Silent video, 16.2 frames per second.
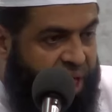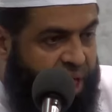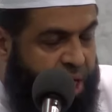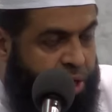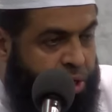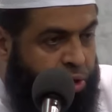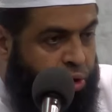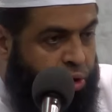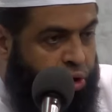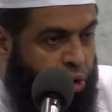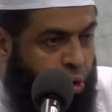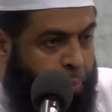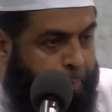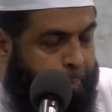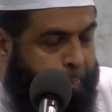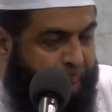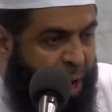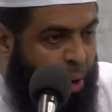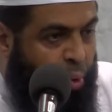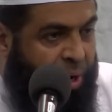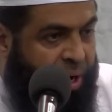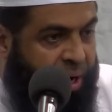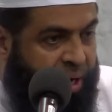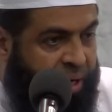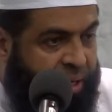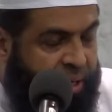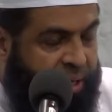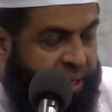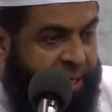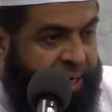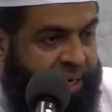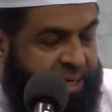into power,
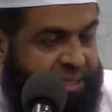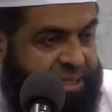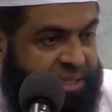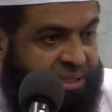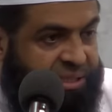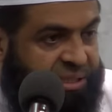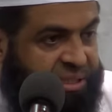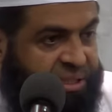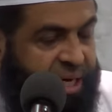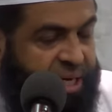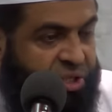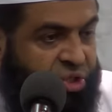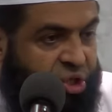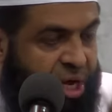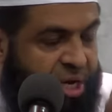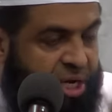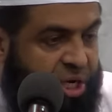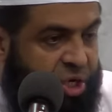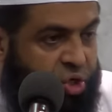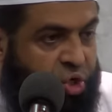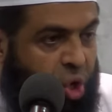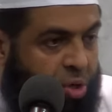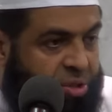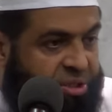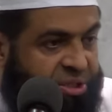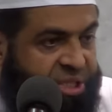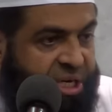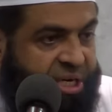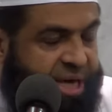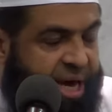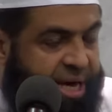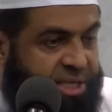it is such an
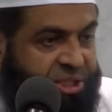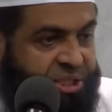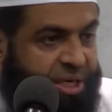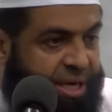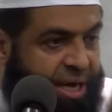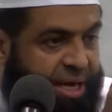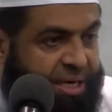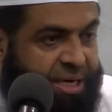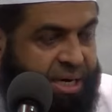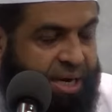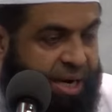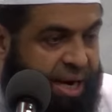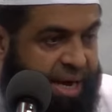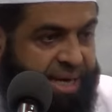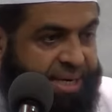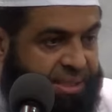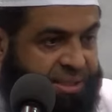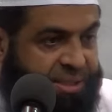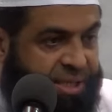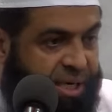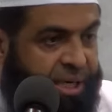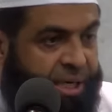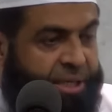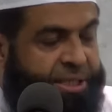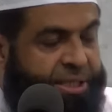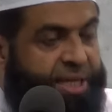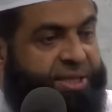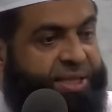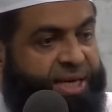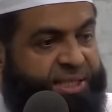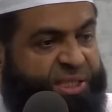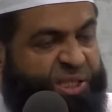intoxication and craze that
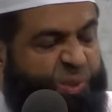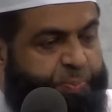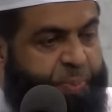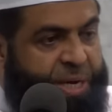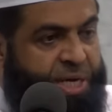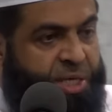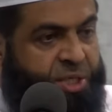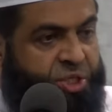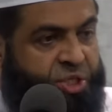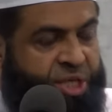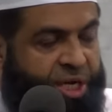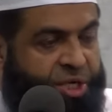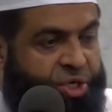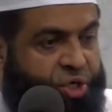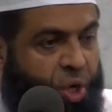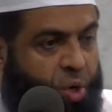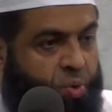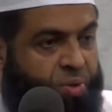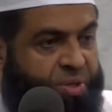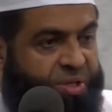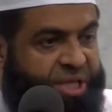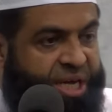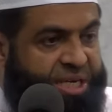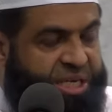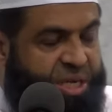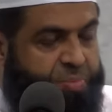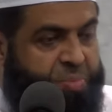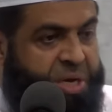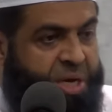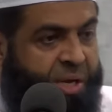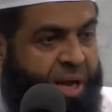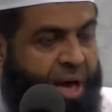their speech, their tone, their
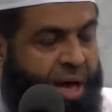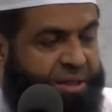demeanor,